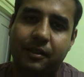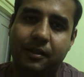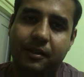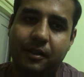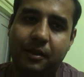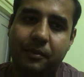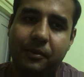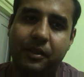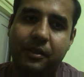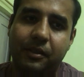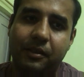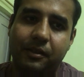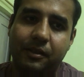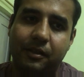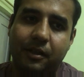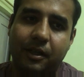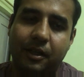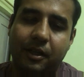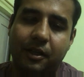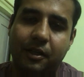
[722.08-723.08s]
uh, i mean
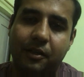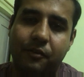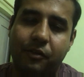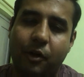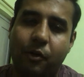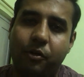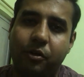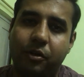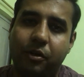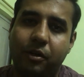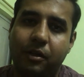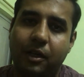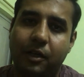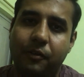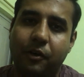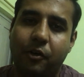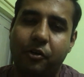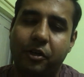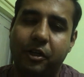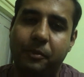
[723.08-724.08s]
i found i
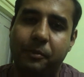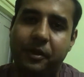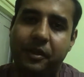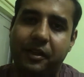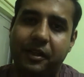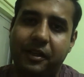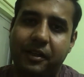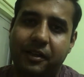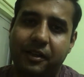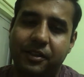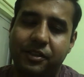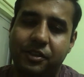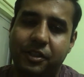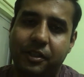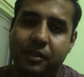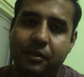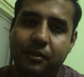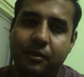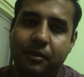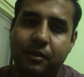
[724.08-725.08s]
found it pretty
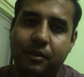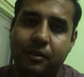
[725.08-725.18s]
interesting